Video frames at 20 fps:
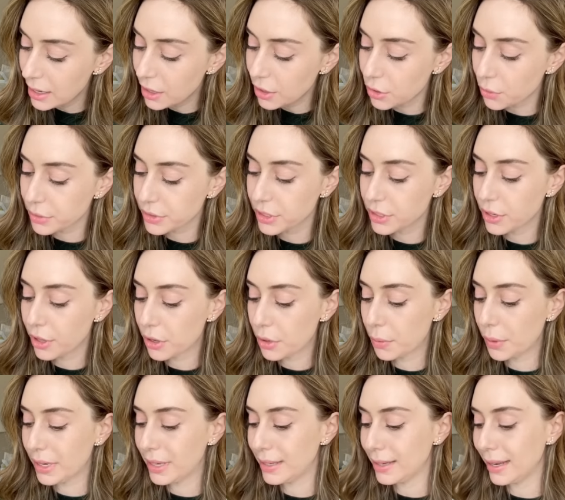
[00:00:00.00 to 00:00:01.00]
There was another
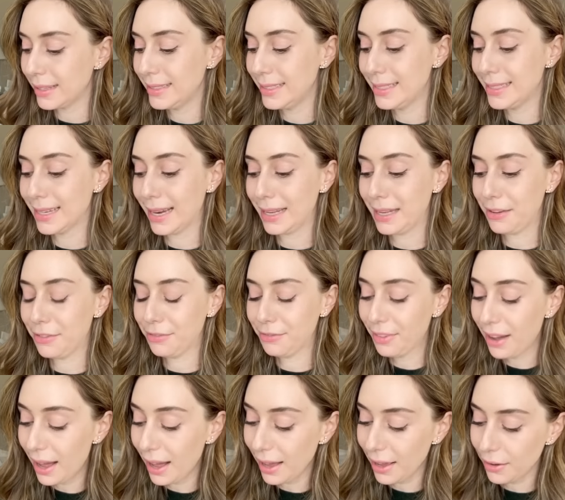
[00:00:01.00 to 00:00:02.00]
one in
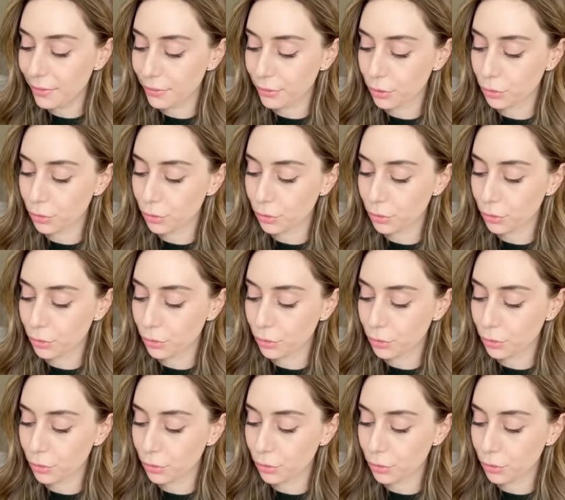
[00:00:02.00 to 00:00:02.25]
1995.